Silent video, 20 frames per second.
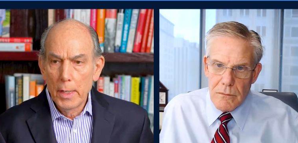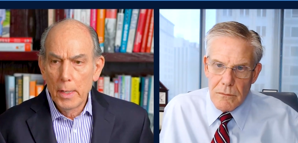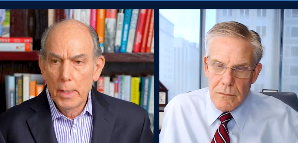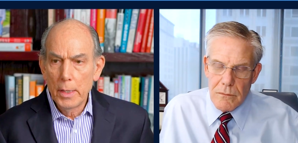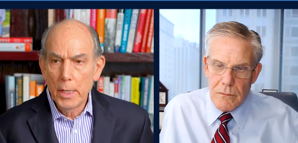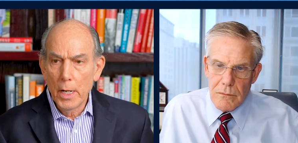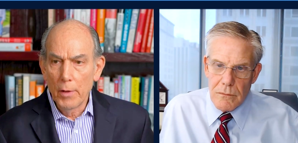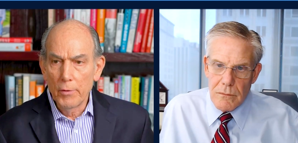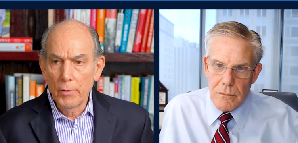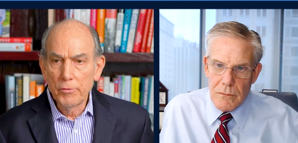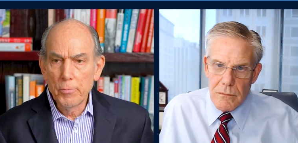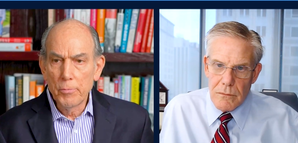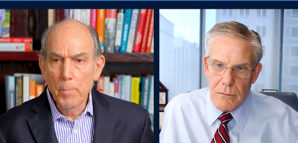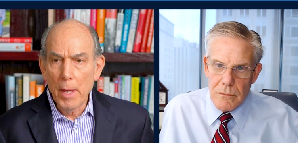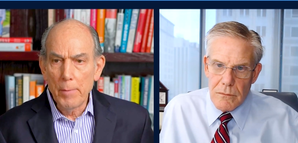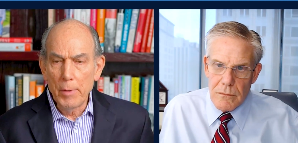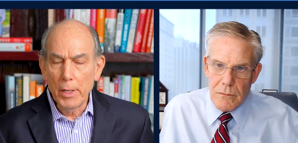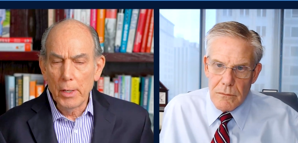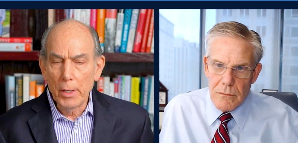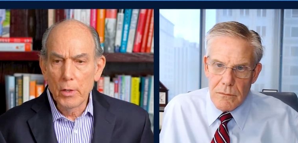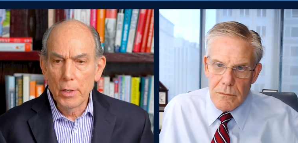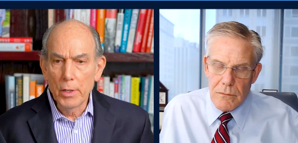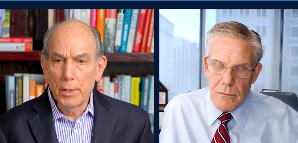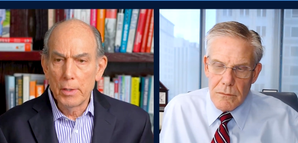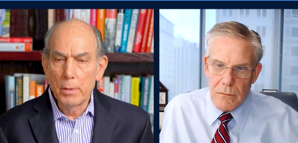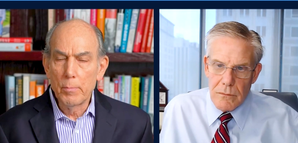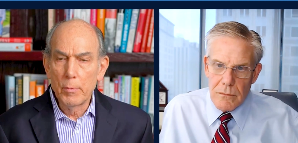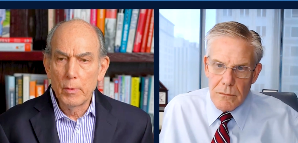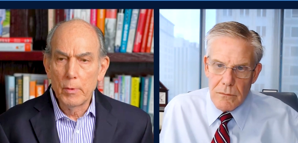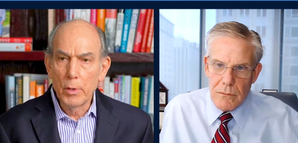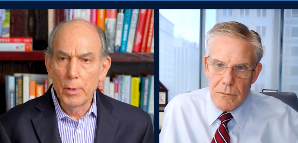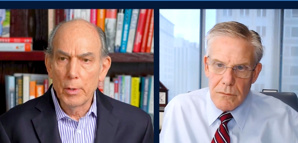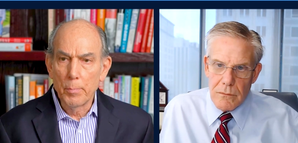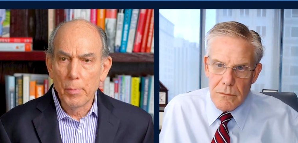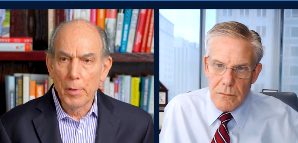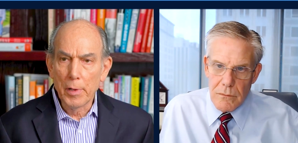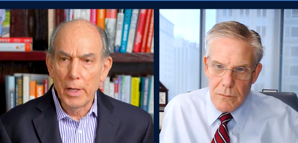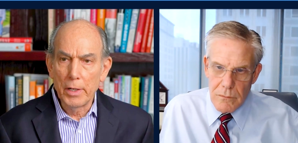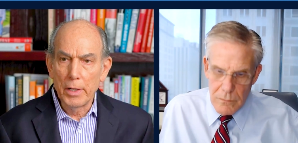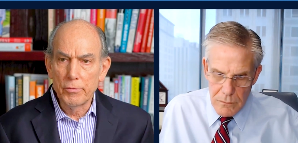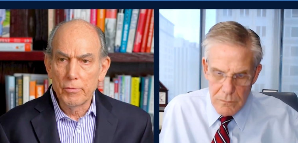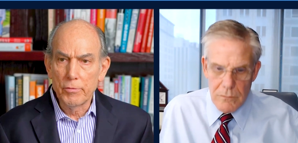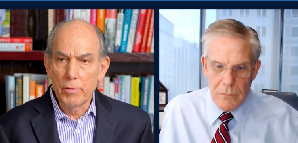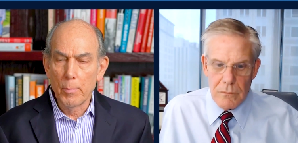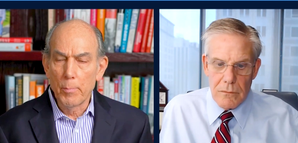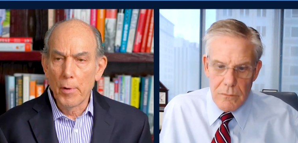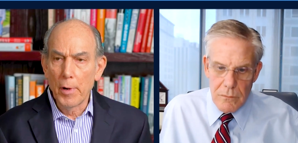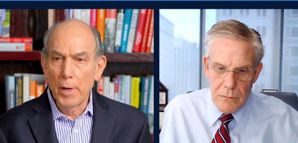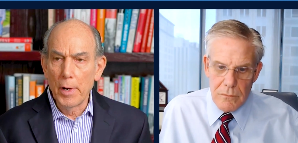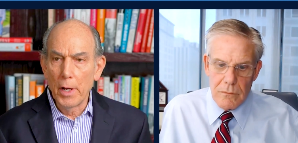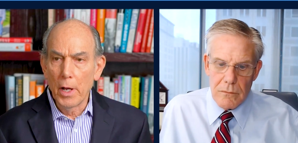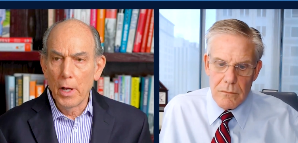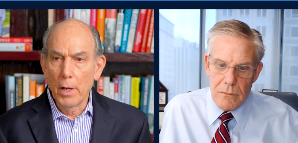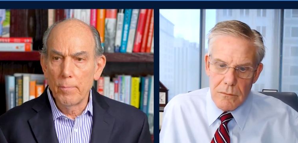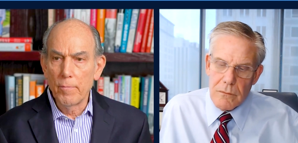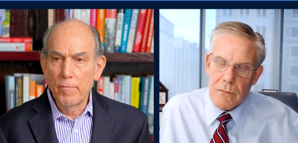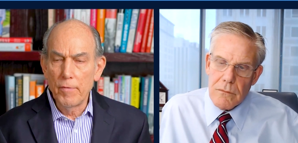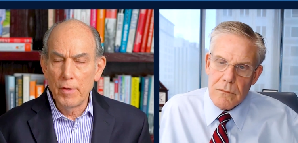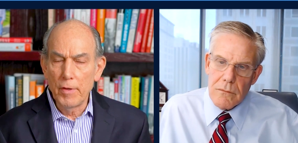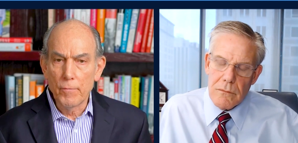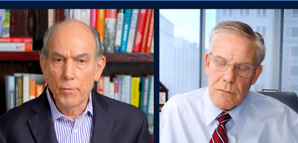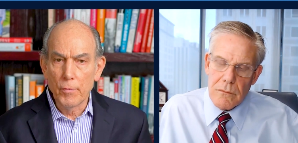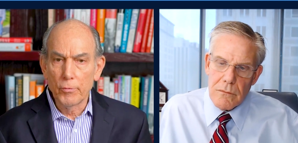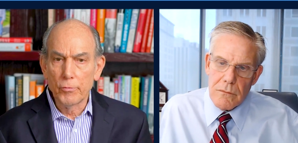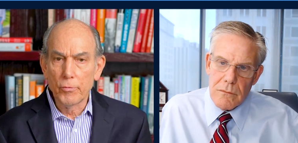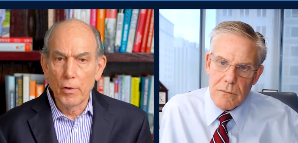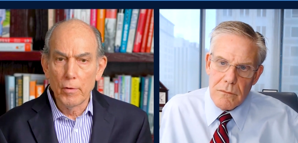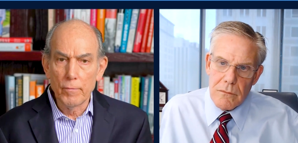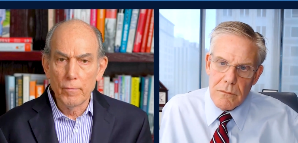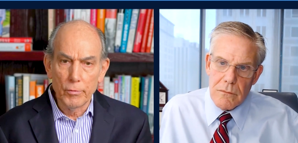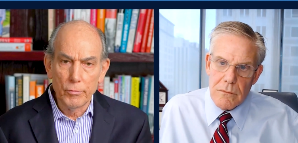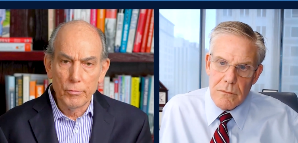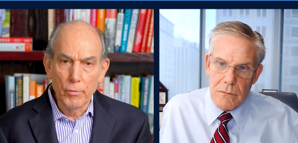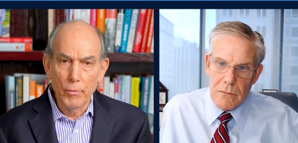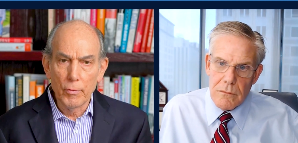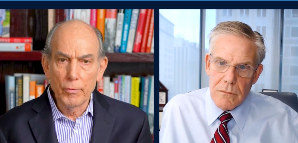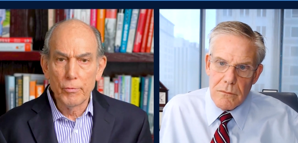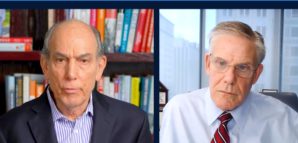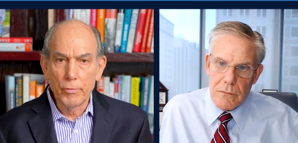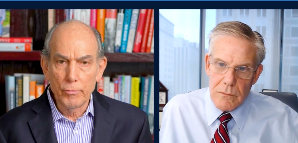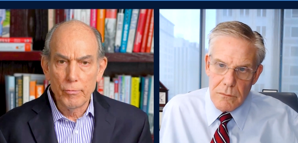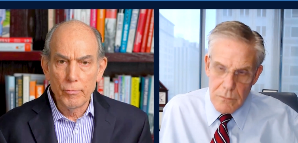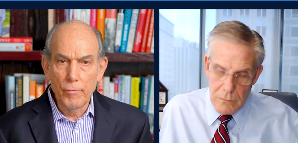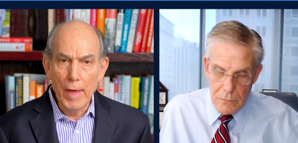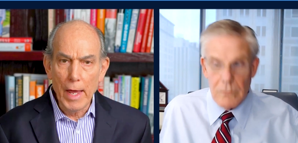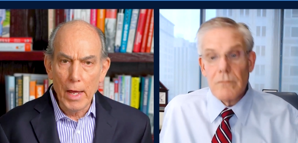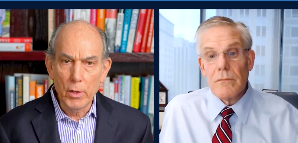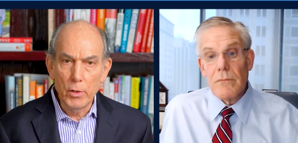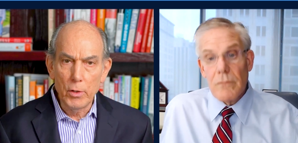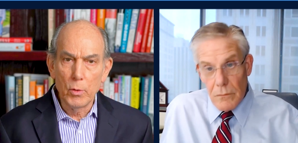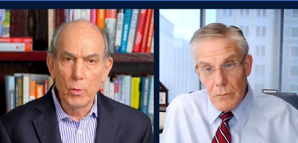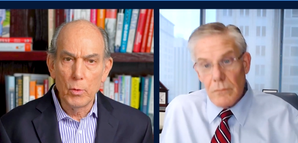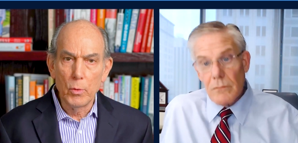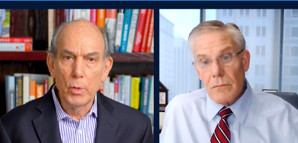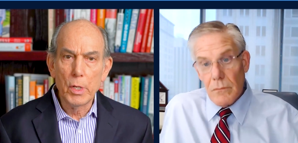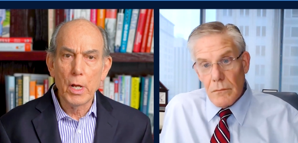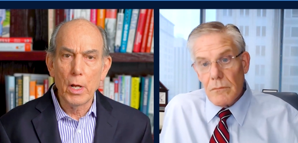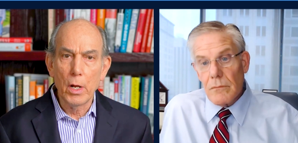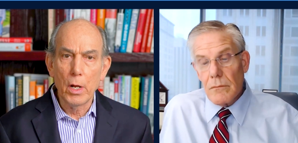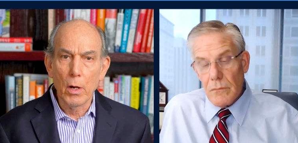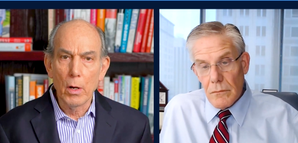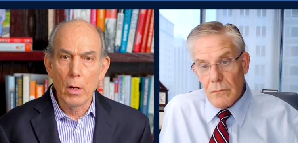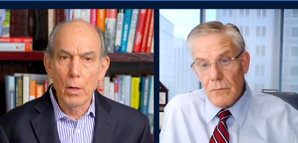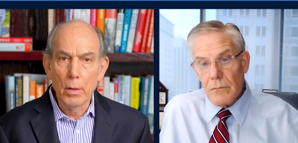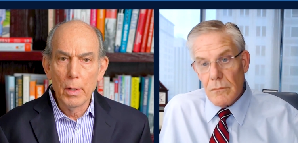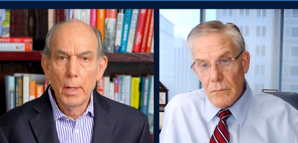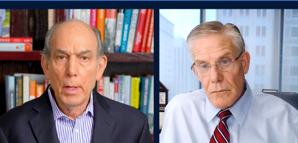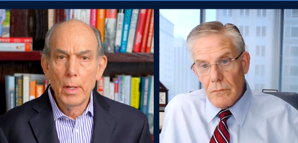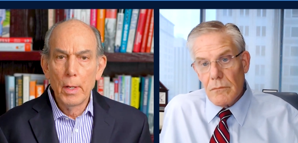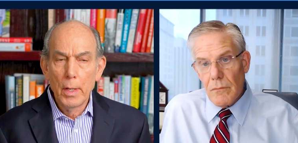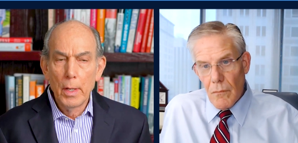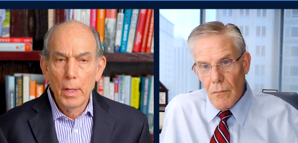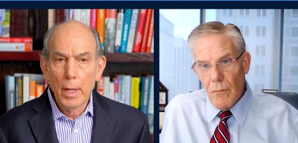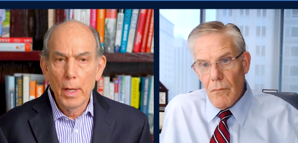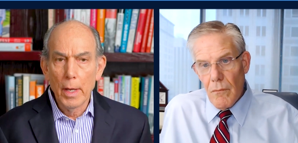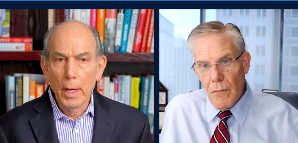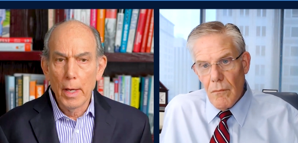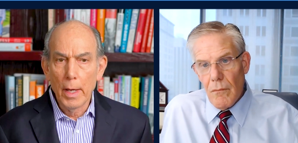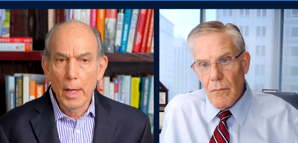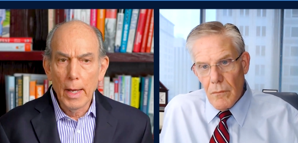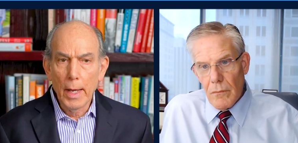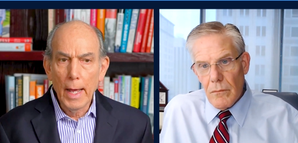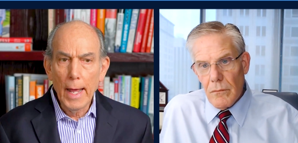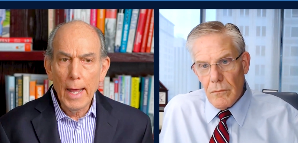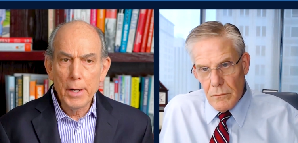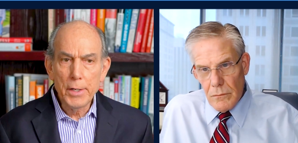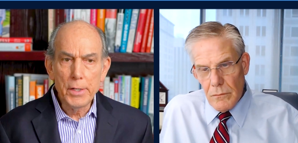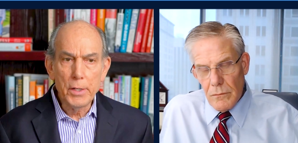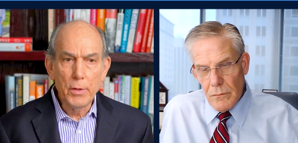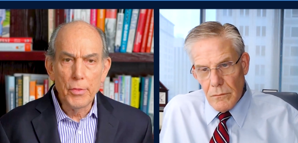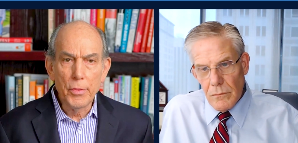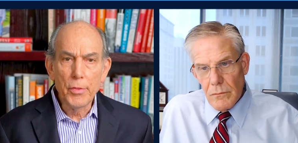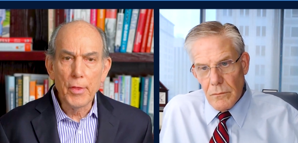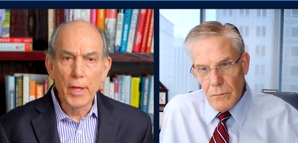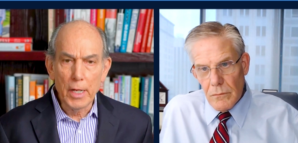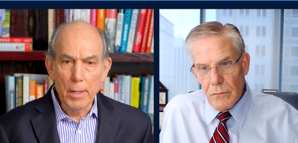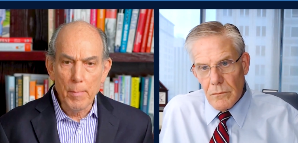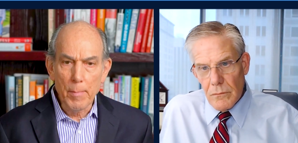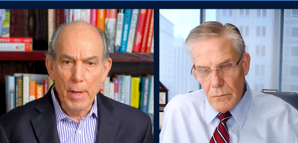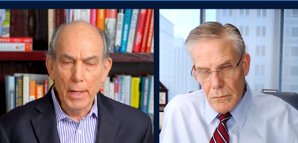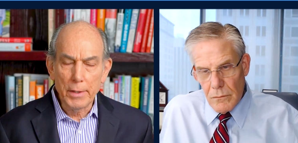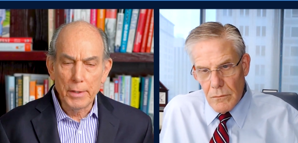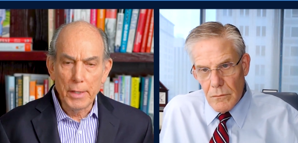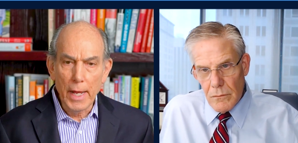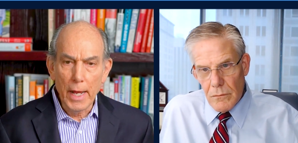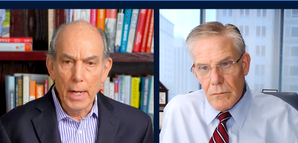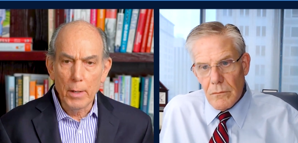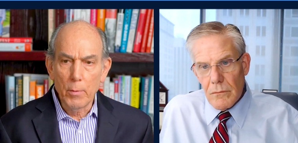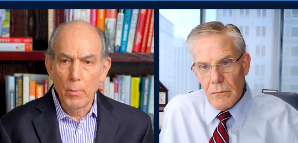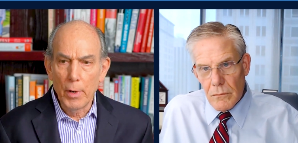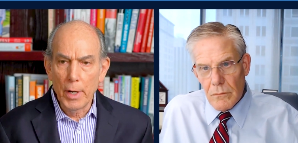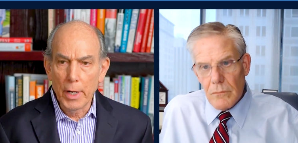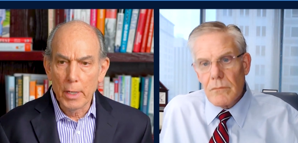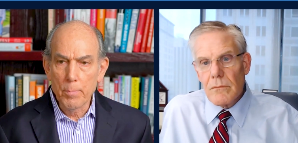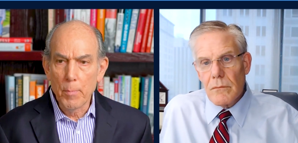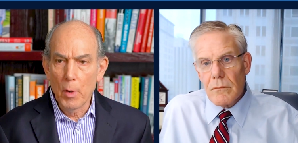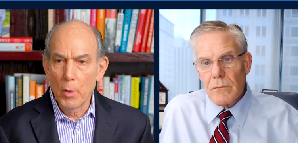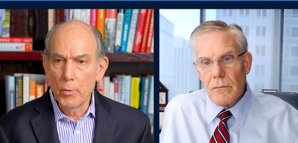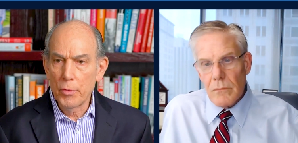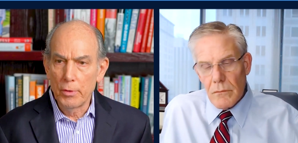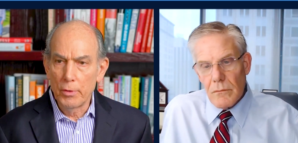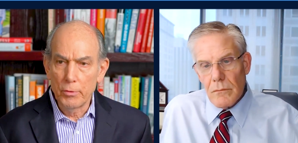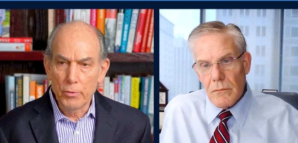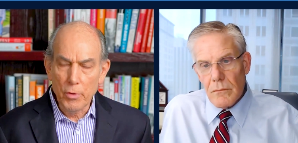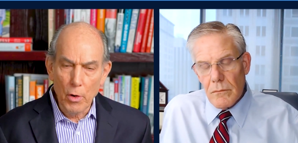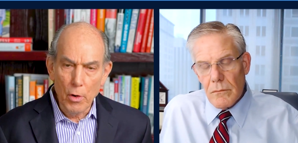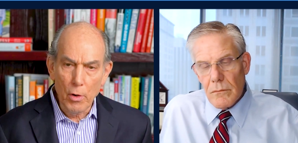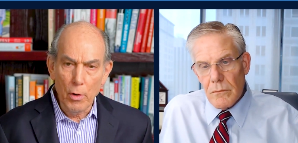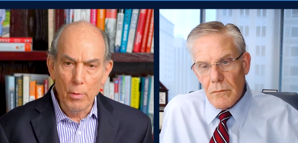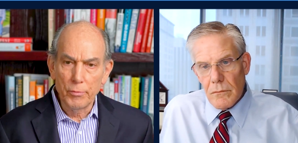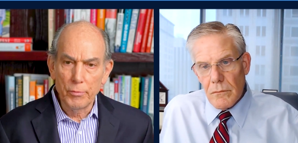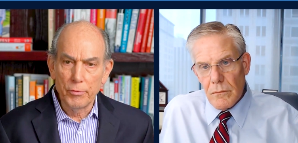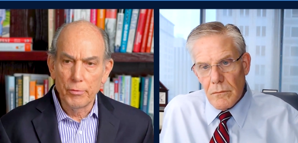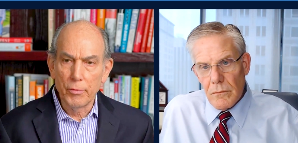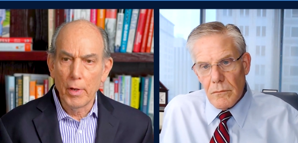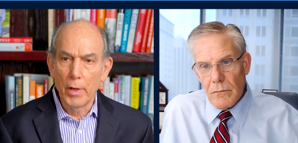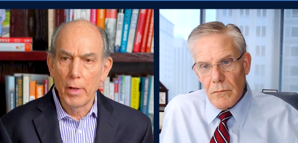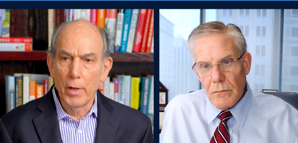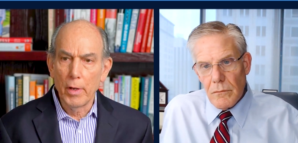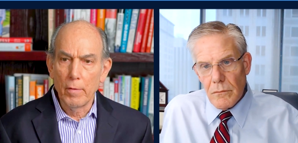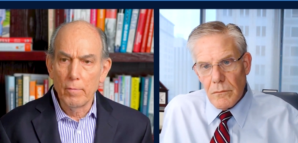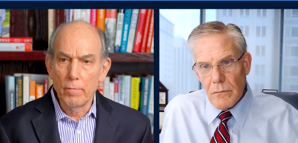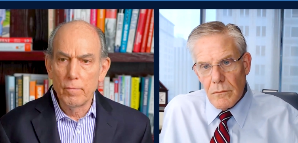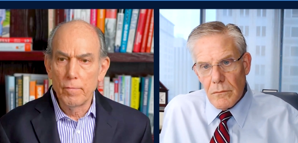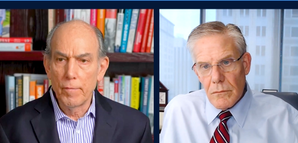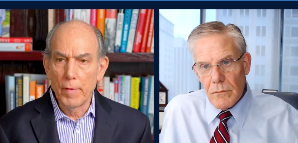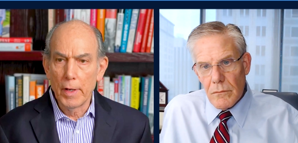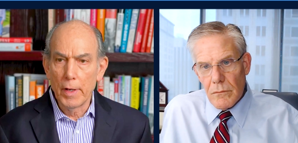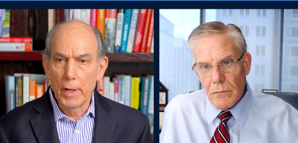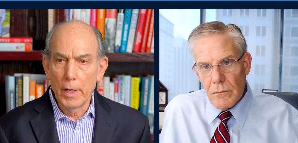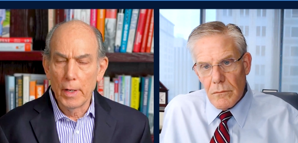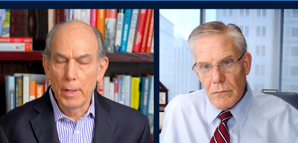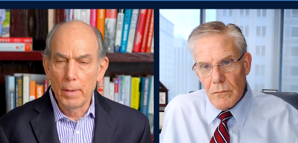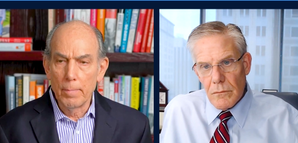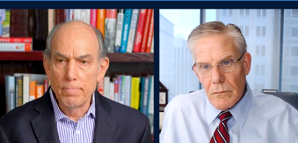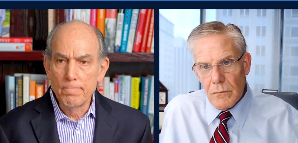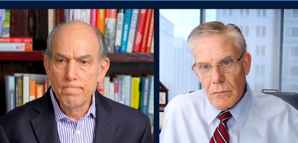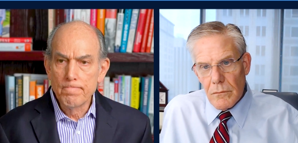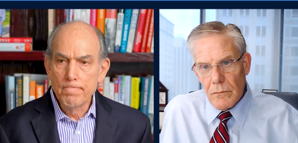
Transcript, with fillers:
Speaker 1: you know, this may be a good good place to bring up fee-for-service versus value care. Uh, how do you think about that, Rick, both in terms of um,